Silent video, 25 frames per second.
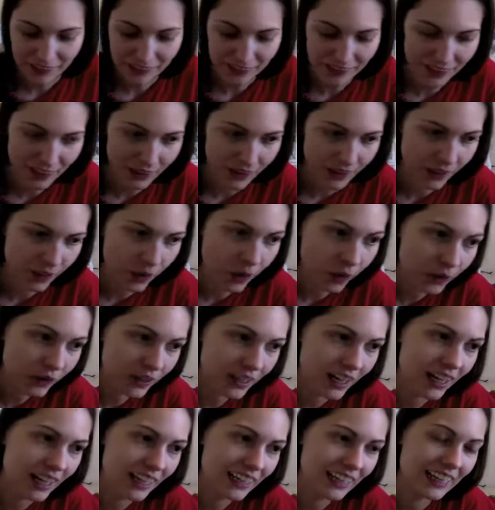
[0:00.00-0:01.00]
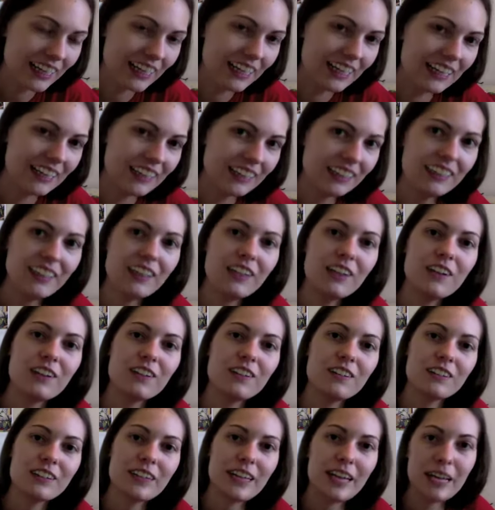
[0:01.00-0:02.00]
The Hokage
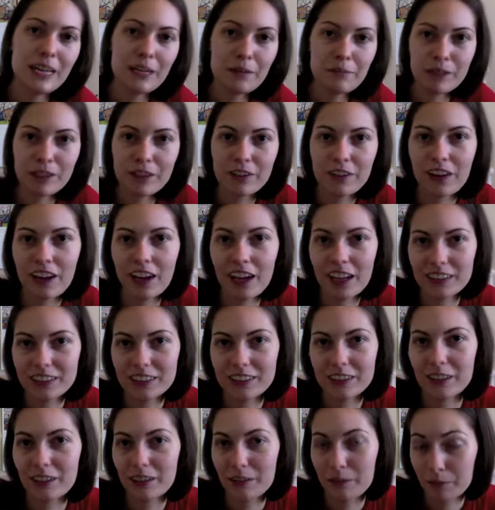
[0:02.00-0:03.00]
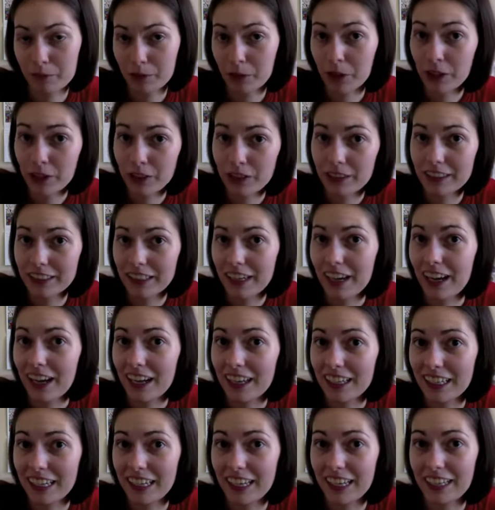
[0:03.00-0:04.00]
came across the current
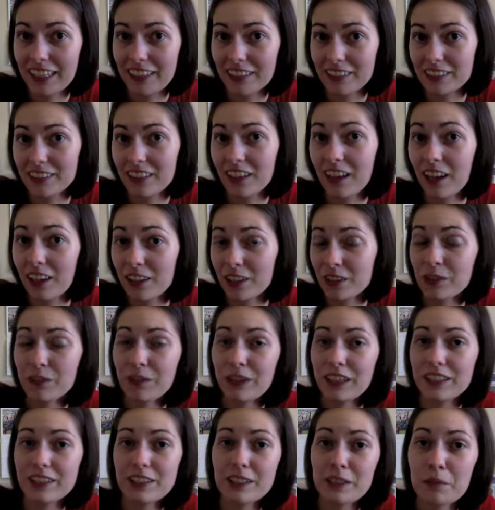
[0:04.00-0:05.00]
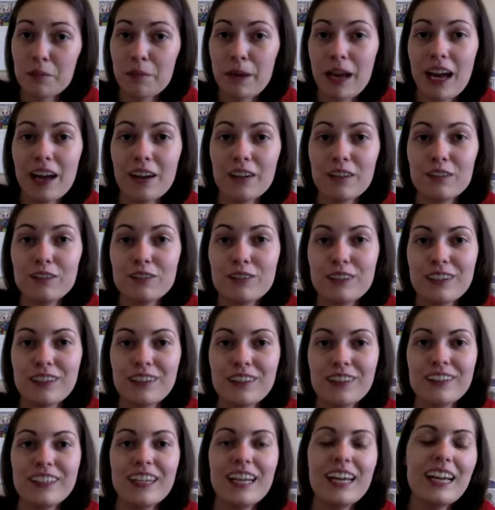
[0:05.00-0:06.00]
Kages on their way to the
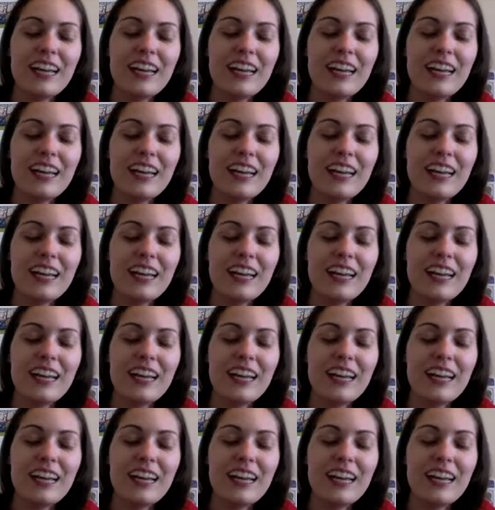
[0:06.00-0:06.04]
battlefield,